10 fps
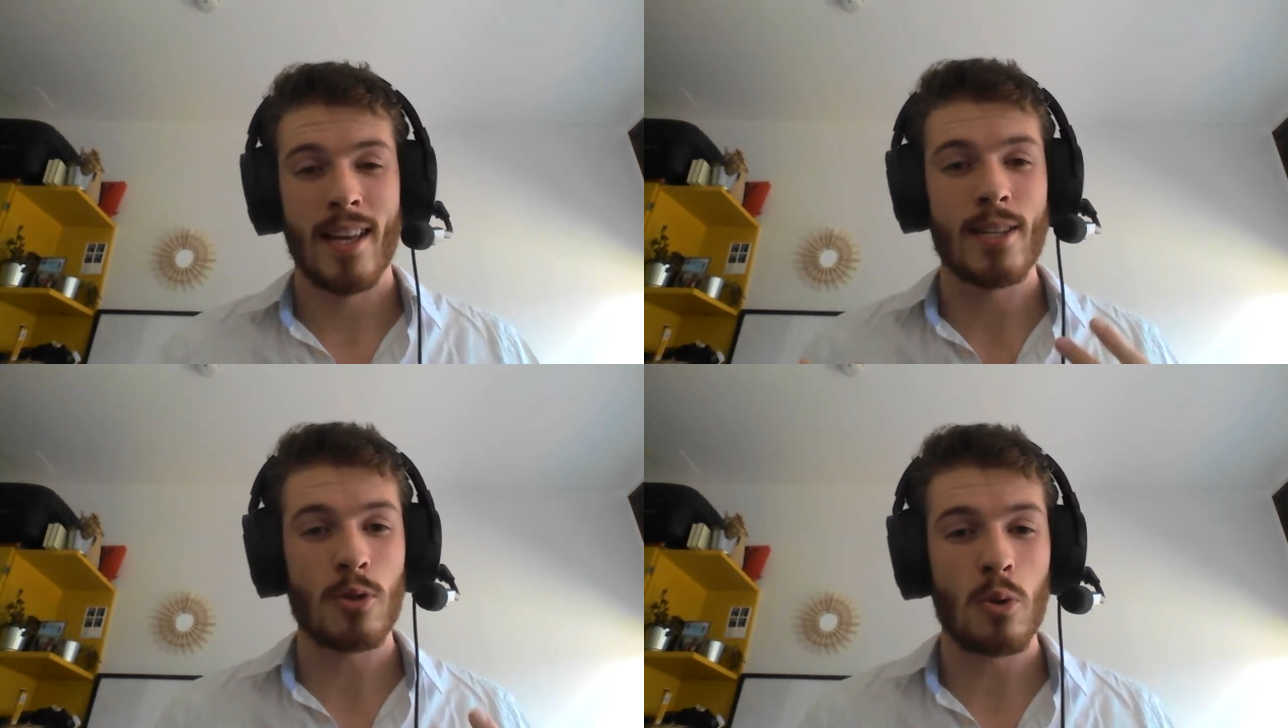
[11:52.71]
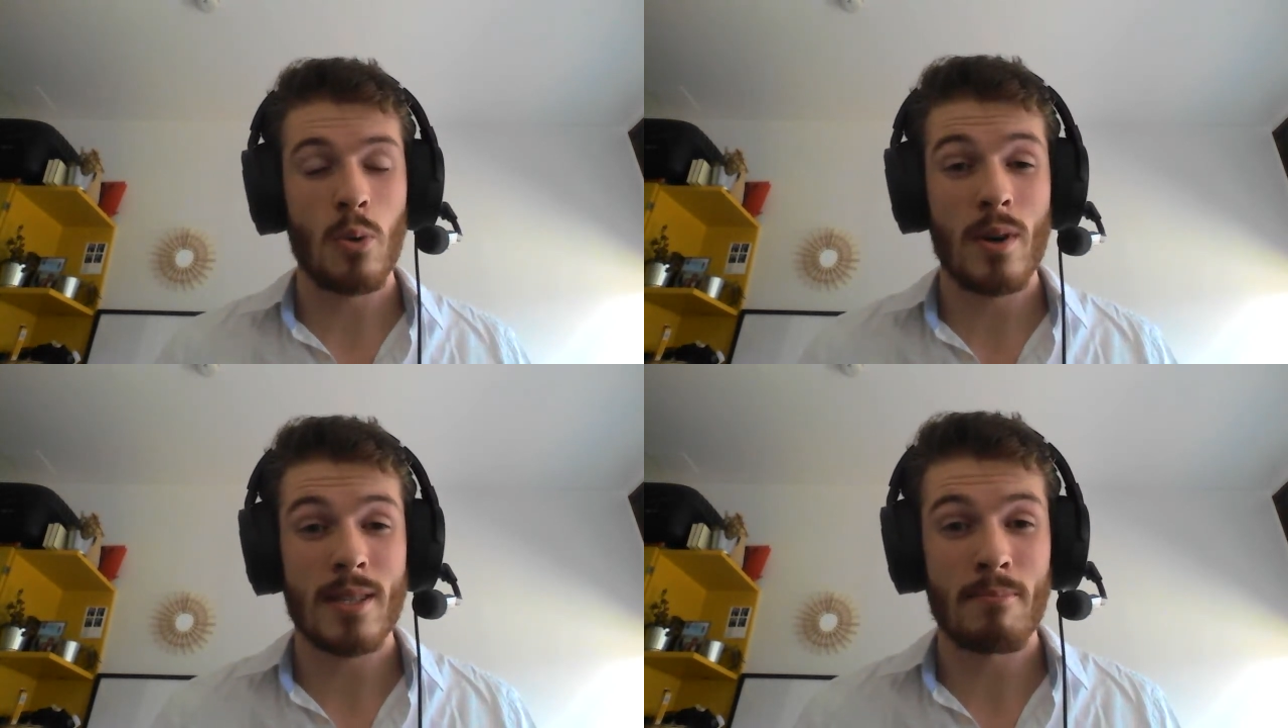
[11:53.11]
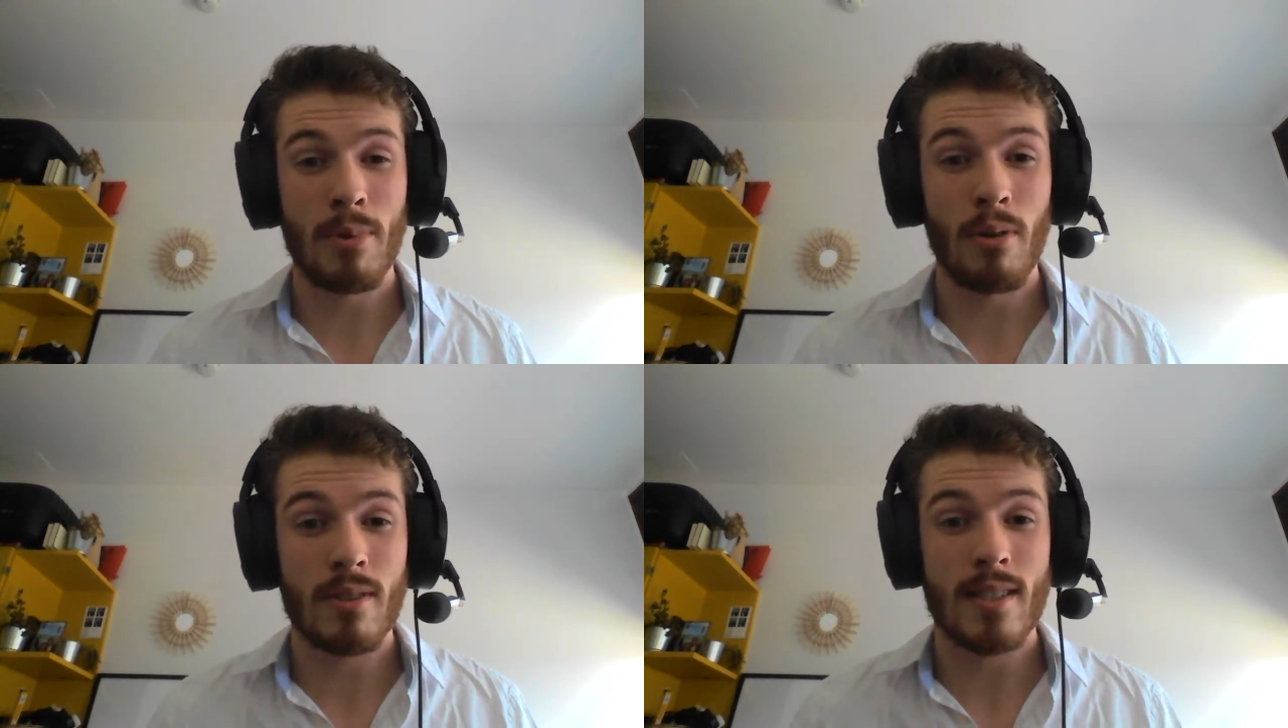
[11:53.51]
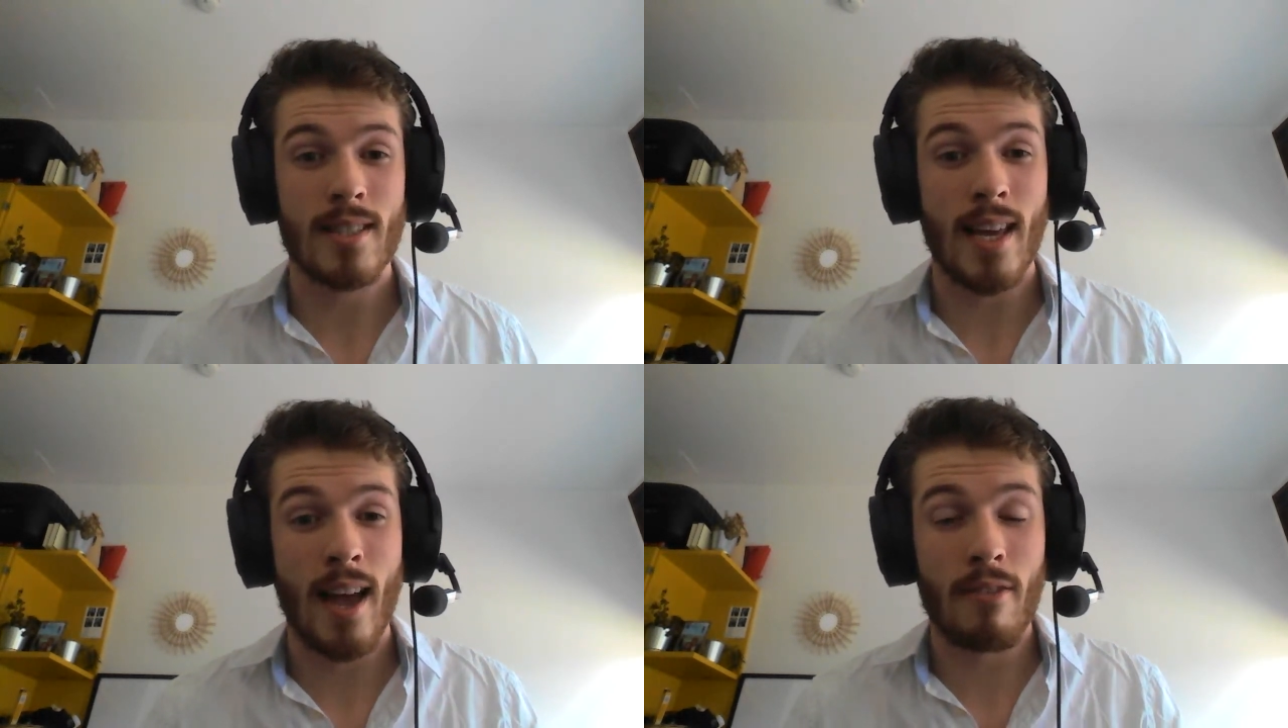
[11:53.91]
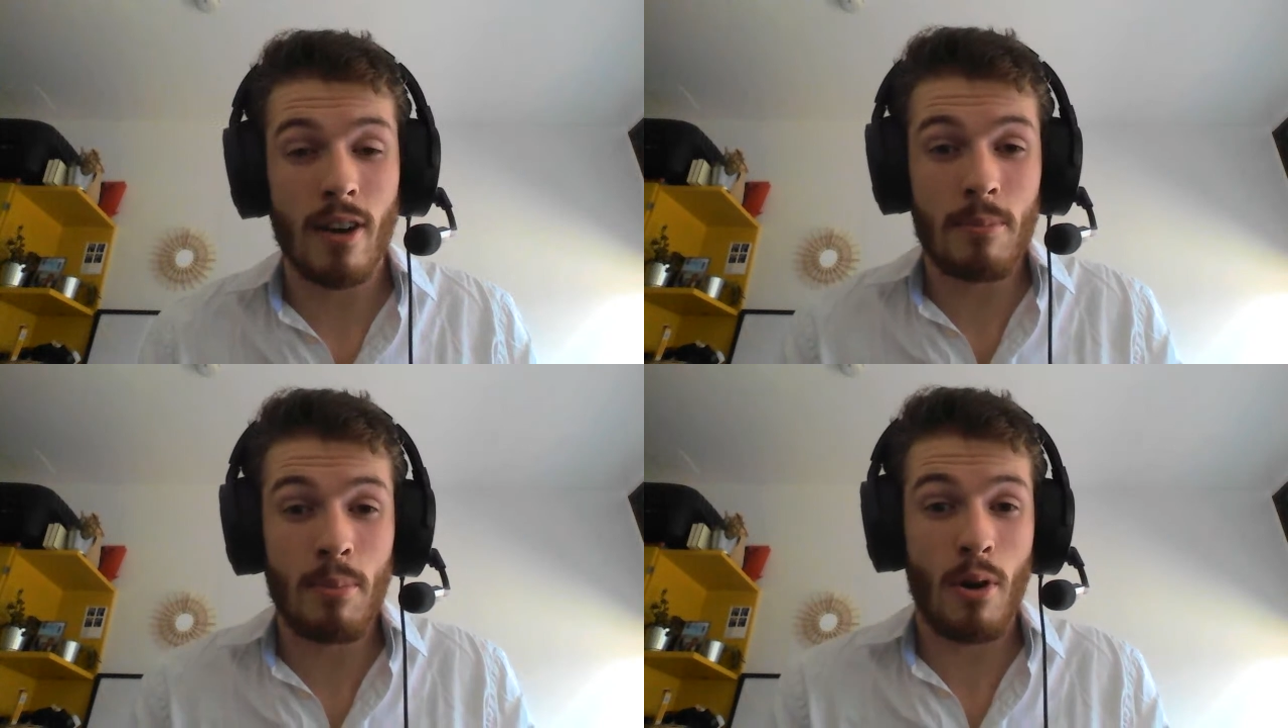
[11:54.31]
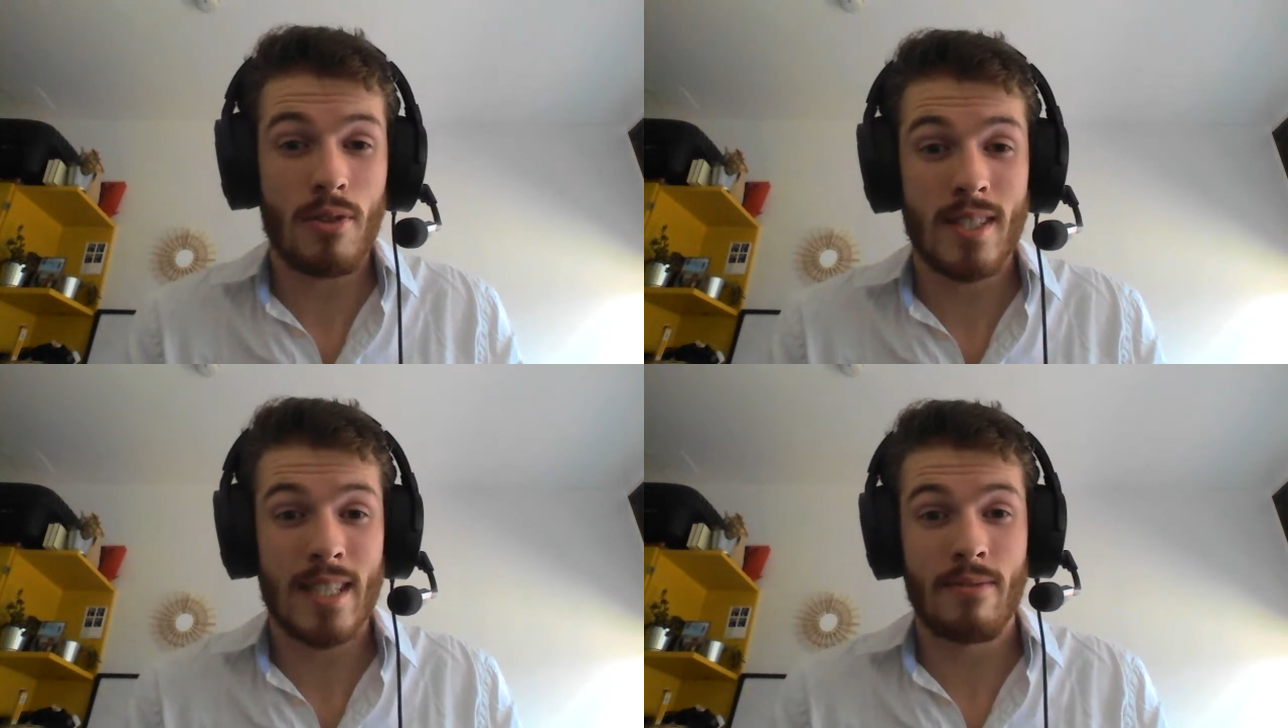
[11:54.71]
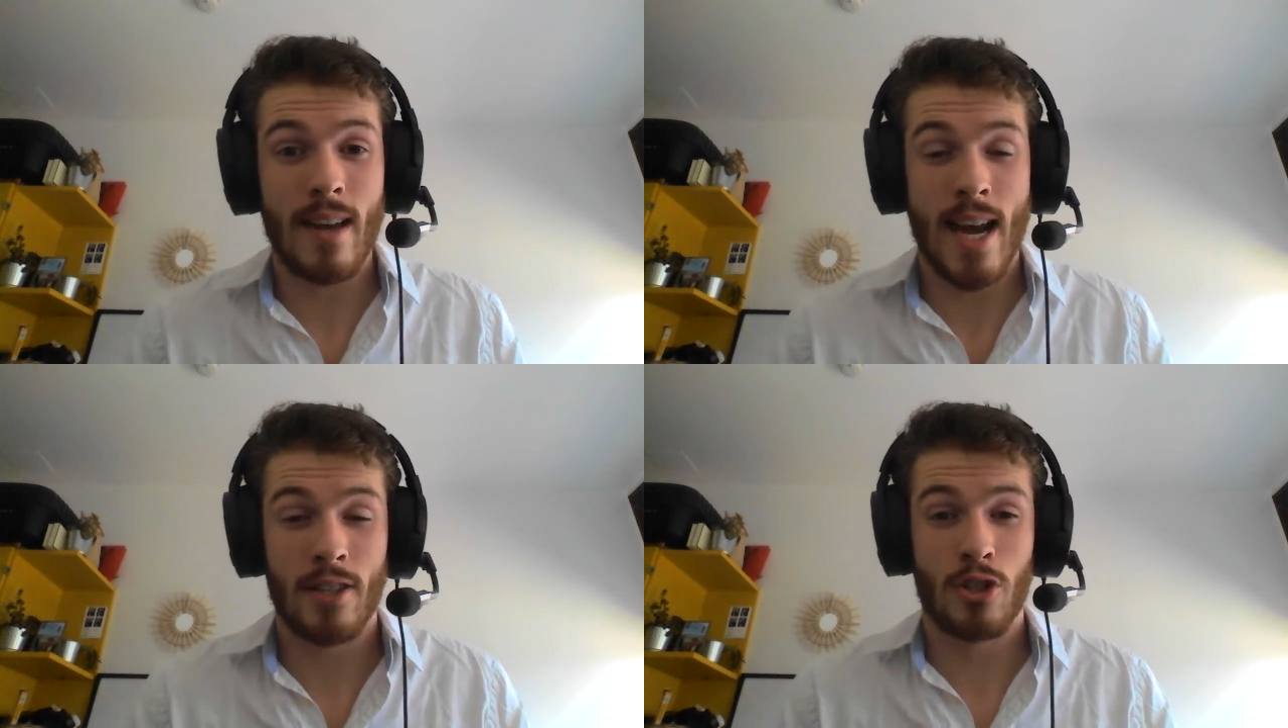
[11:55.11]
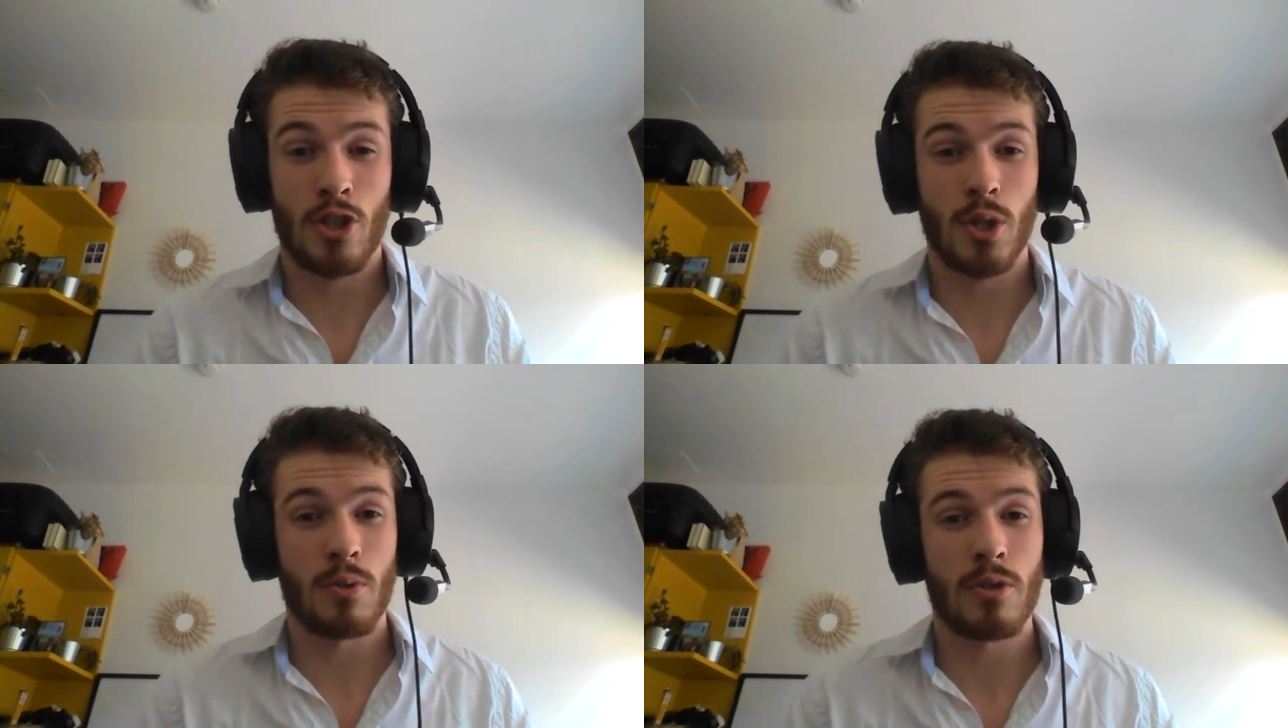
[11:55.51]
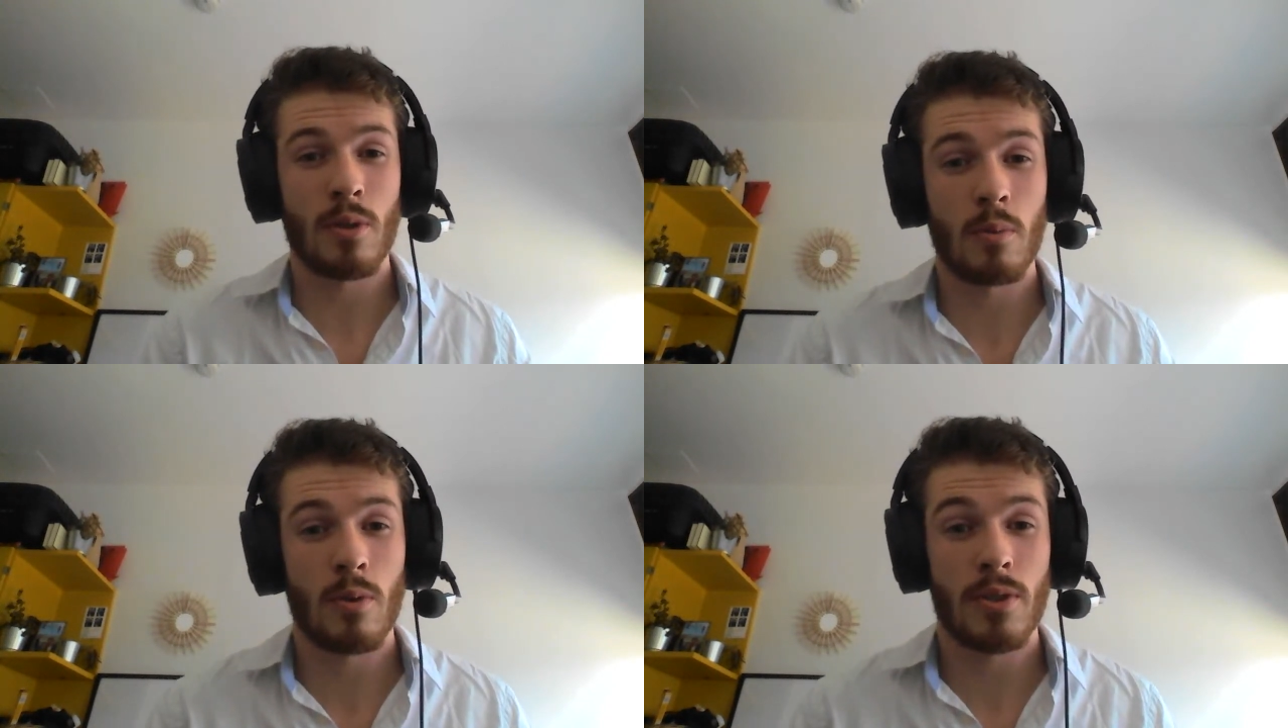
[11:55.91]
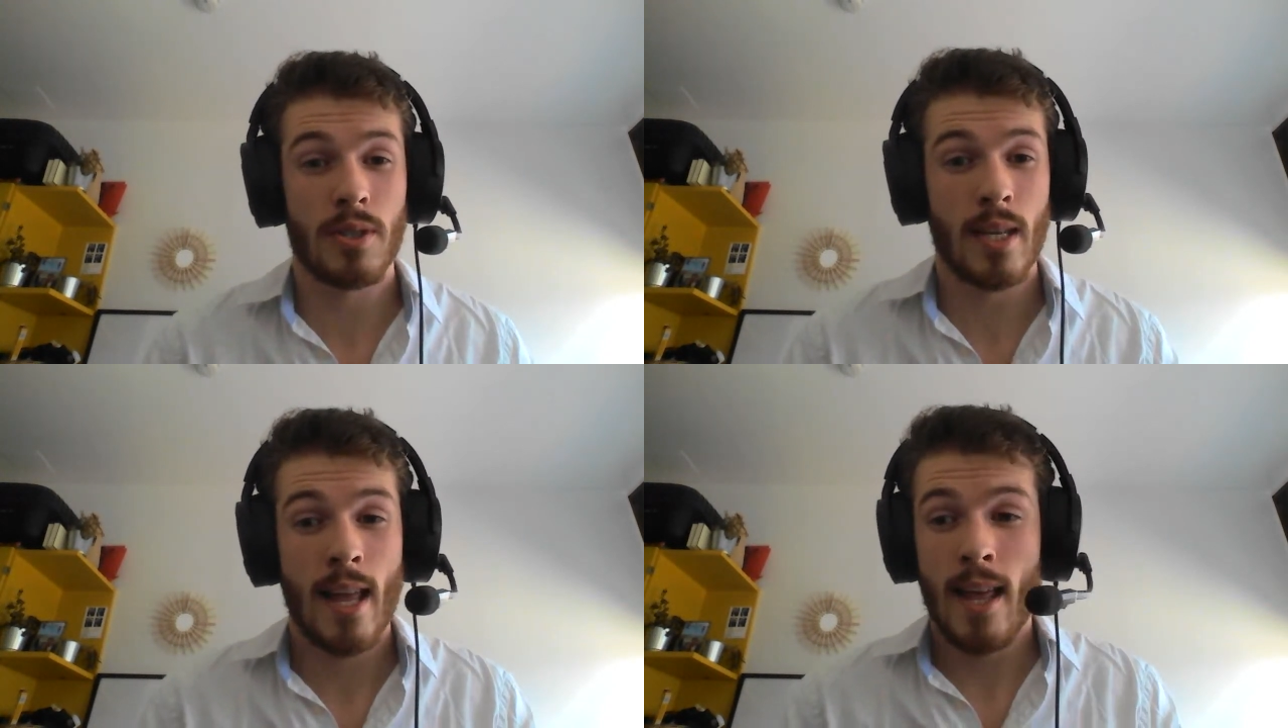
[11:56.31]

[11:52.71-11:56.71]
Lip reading: It's always important to have a positive attitude towards